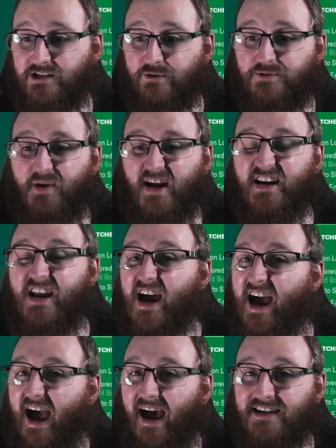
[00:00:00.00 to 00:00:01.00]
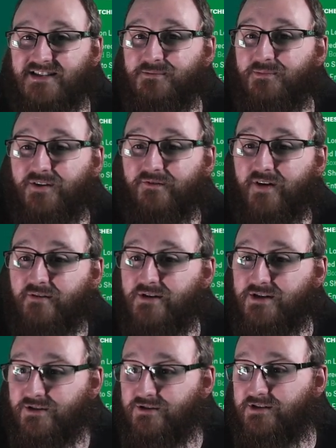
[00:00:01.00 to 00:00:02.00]
Lewis Payne hasn't been very
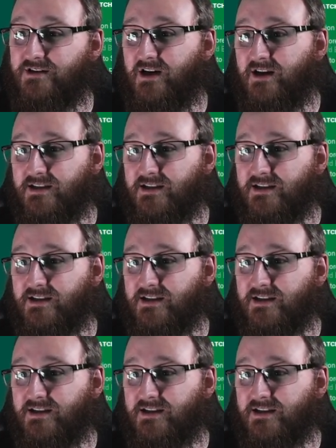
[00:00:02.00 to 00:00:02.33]
good.